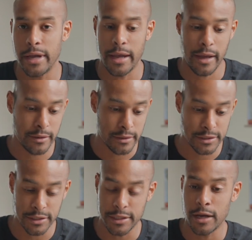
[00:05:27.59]
and
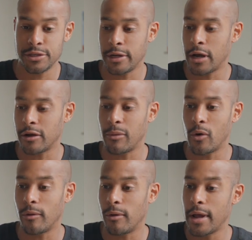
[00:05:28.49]
Satoshi
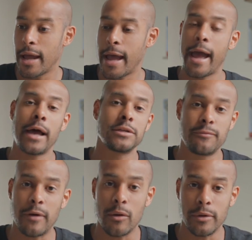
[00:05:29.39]
Nakamoto has
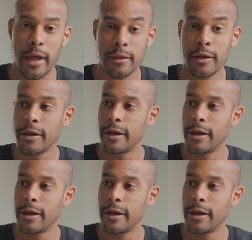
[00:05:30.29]
found that.